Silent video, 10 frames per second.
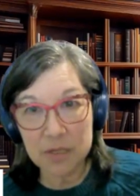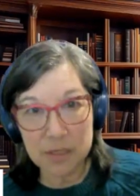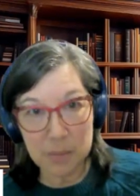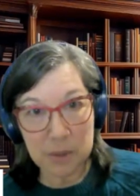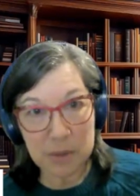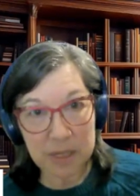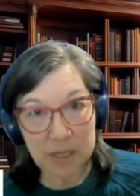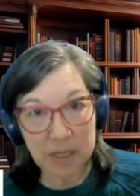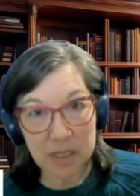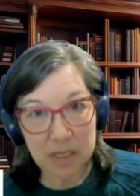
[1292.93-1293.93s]

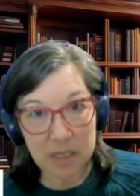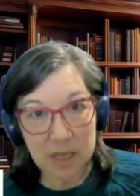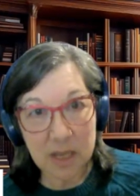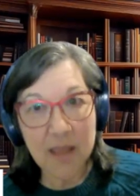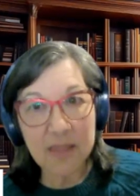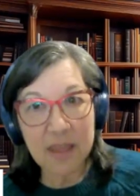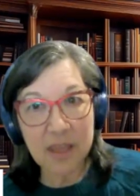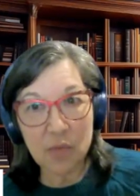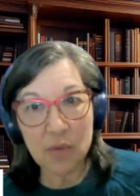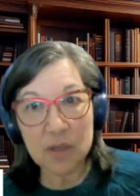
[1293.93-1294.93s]
experiences,
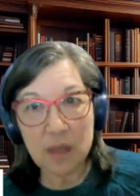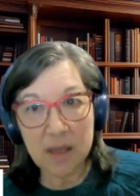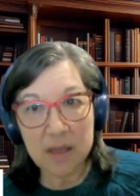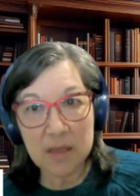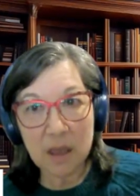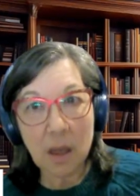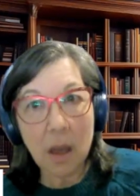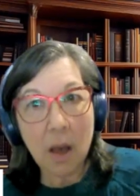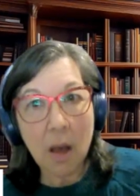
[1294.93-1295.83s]
that you realize,